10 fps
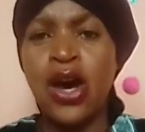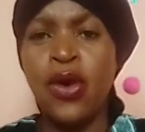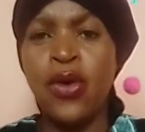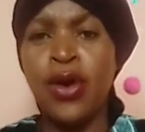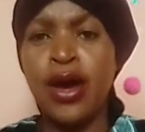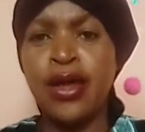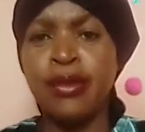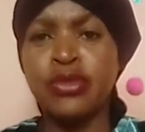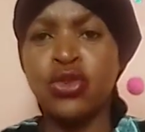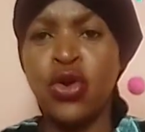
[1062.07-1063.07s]
oh, I
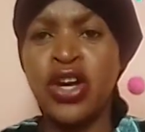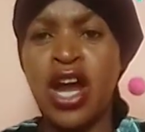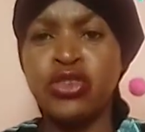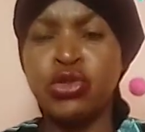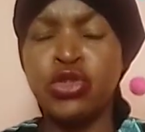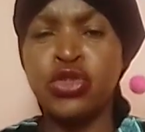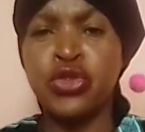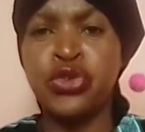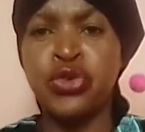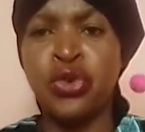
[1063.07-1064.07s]
am sorry, I
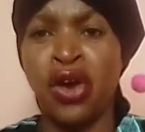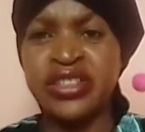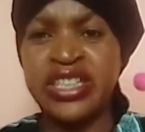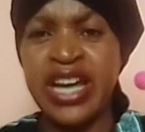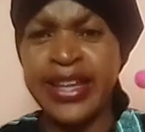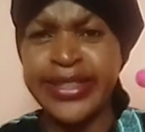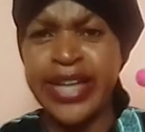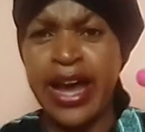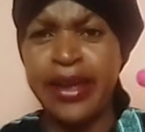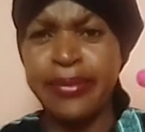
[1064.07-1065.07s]
treated you wrong the other
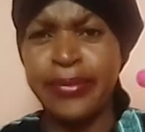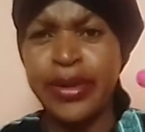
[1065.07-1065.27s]
time.